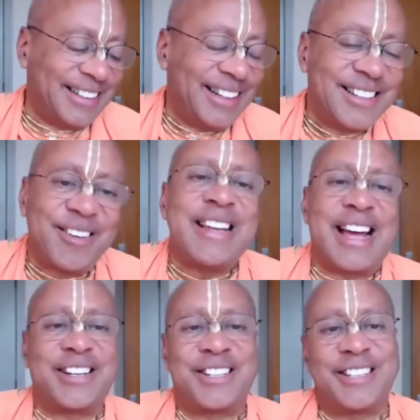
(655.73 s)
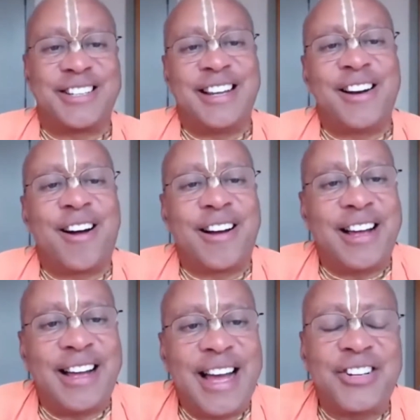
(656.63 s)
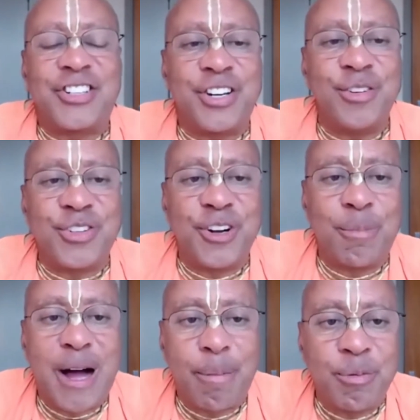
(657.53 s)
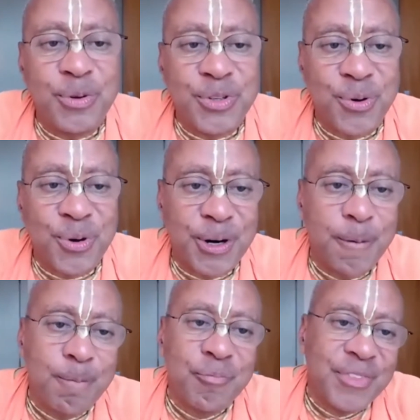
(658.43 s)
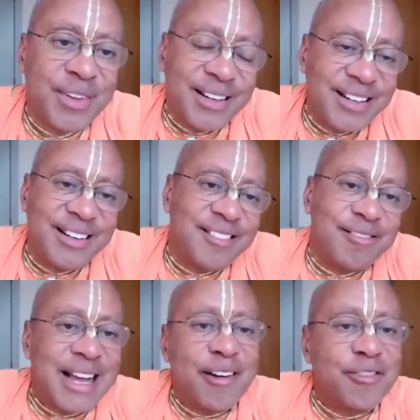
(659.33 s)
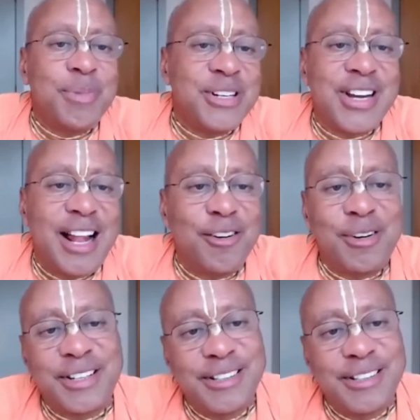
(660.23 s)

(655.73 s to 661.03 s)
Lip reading: So yes, in our execution of Mahaprabhu's order, we have to be tolerant.